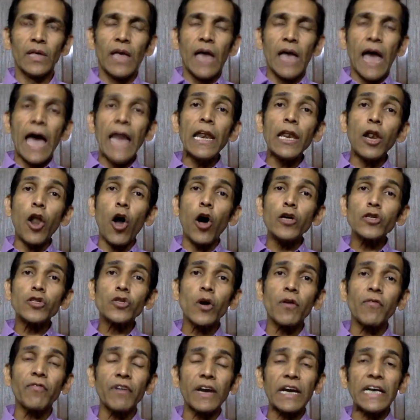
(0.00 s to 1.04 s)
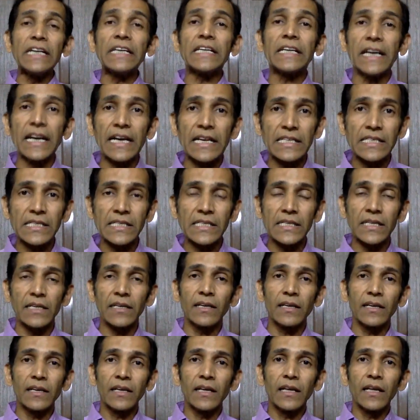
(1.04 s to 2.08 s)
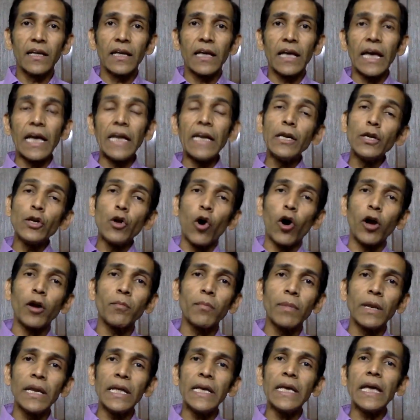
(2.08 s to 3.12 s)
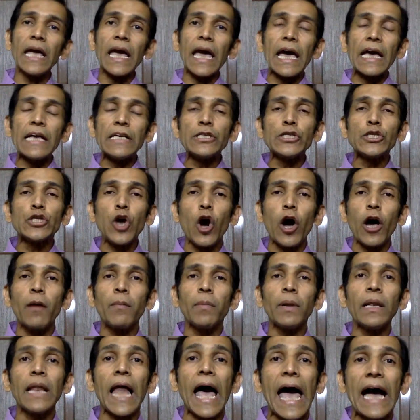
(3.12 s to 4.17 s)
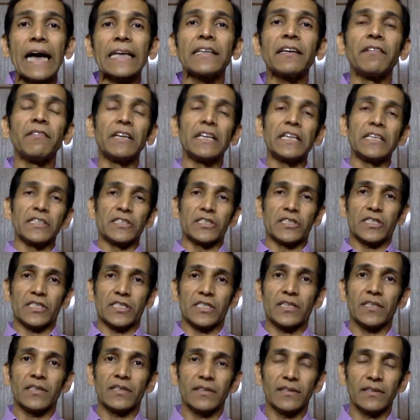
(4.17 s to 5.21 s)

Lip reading: and loss of interest in normally enjoyable activities.